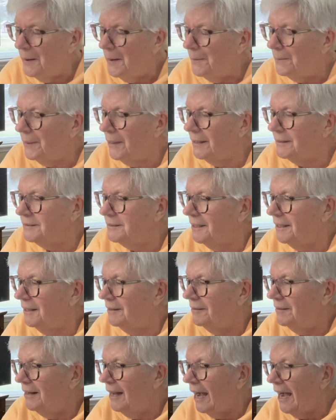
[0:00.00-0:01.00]
But
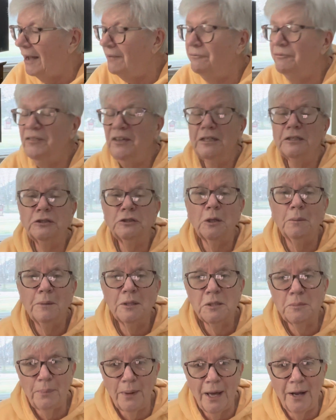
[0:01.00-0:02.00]
I feel so
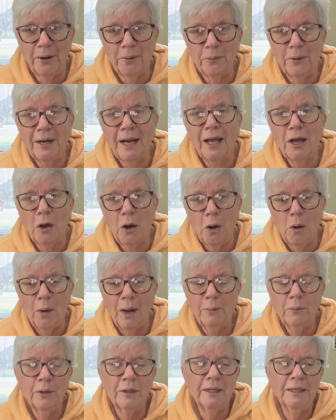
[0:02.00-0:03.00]
much better when I go.
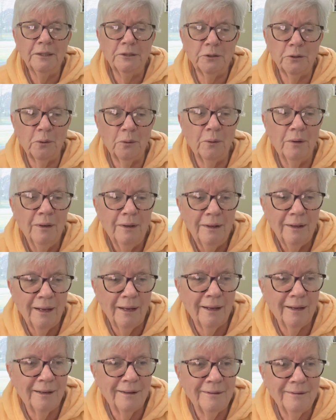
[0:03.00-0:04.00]
I really do.
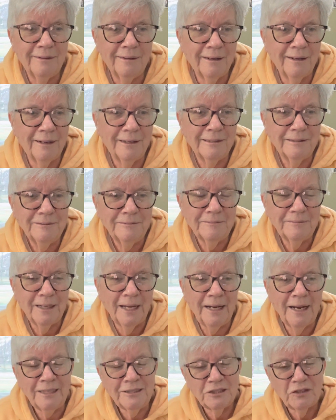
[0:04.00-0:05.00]
And
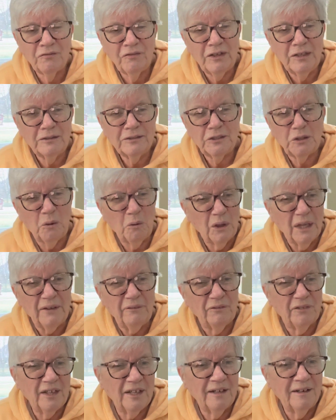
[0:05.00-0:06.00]
I just feel so
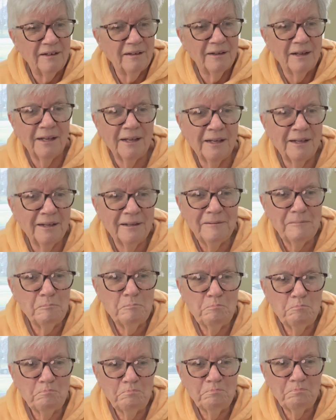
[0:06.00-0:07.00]
lifted.
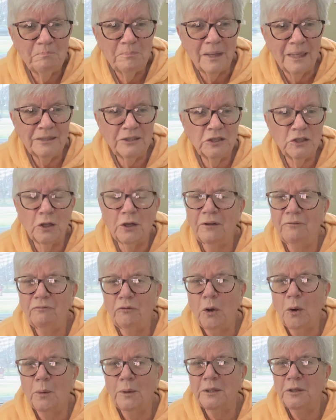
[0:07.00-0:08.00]
And I'm just looking
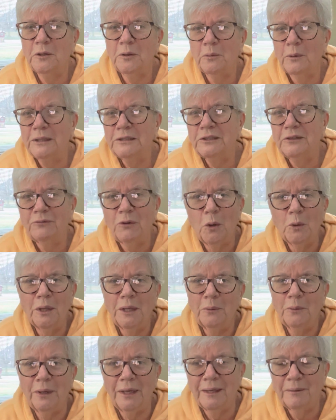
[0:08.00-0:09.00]
forward to the rest of
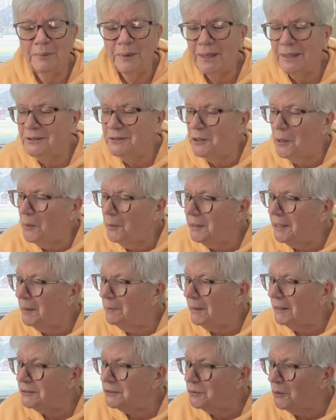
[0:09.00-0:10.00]
Holy Week because knowing
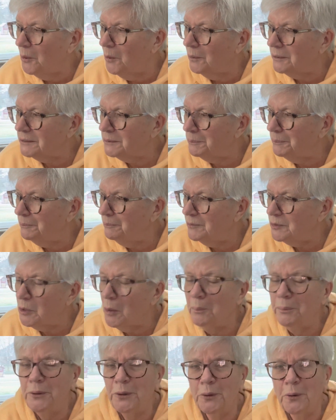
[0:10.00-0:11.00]
that my soul is
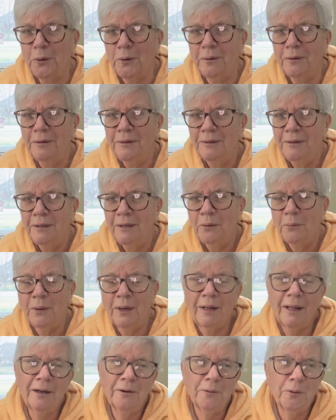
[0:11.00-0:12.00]
so pure,
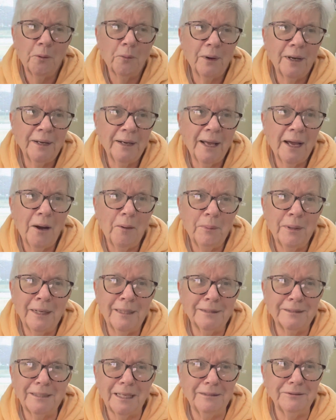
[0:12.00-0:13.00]
well, I don't know right now
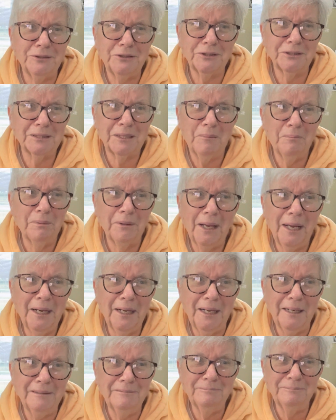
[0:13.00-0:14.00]
because it's just
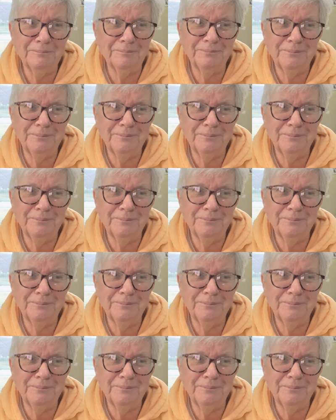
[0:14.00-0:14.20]
complaining.